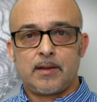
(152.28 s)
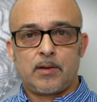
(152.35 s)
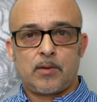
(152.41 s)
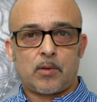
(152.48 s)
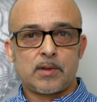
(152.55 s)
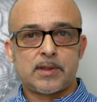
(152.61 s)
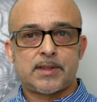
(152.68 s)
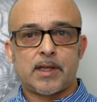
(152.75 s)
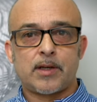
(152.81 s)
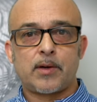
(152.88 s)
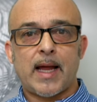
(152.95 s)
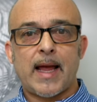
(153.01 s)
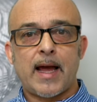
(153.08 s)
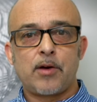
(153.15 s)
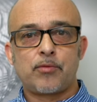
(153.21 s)
Also,
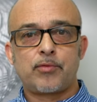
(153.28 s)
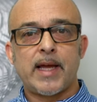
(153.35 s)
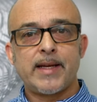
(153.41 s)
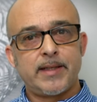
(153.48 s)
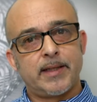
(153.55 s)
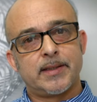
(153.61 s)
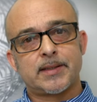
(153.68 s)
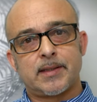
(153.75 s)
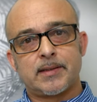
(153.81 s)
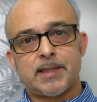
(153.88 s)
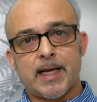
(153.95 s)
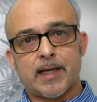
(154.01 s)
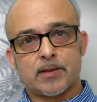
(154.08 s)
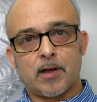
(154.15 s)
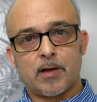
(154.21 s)
how ready is the
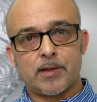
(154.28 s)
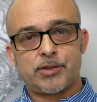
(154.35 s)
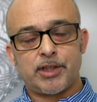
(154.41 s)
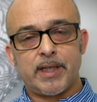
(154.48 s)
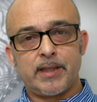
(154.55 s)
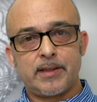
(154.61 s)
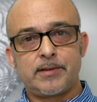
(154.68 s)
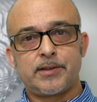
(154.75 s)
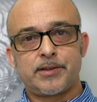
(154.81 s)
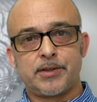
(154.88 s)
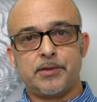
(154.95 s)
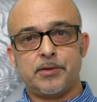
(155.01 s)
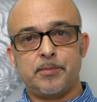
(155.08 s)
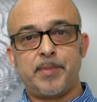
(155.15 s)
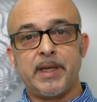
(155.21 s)
technology
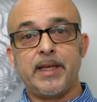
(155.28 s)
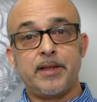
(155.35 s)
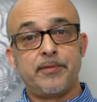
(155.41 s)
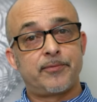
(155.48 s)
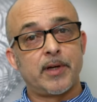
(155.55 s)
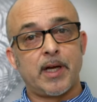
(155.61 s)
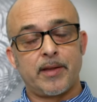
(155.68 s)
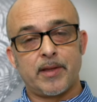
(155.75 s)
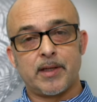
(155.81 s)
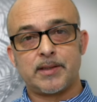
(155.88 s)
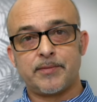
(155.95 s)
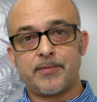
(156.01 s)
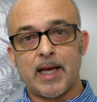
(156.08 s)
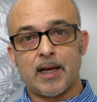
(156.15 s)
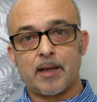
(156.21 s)
to be further
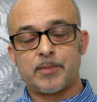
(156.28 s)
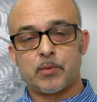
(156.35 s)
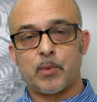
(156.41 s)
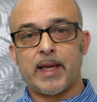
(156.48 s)
developed?